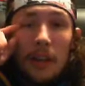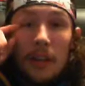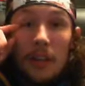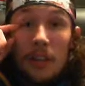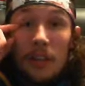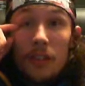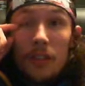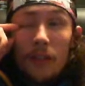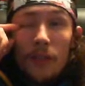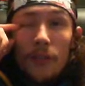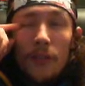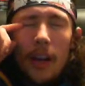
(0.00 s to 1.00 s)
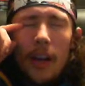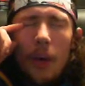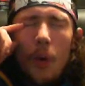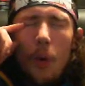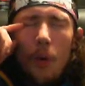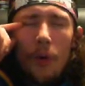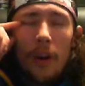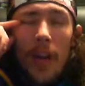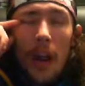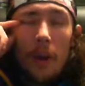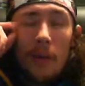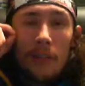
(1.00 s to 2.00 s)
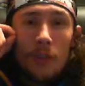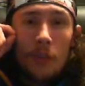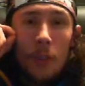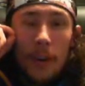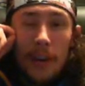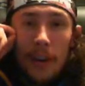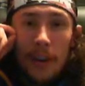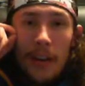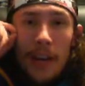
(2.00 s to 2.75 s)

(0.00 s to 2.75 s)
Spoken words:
is they're fucking whoring out of Twitter.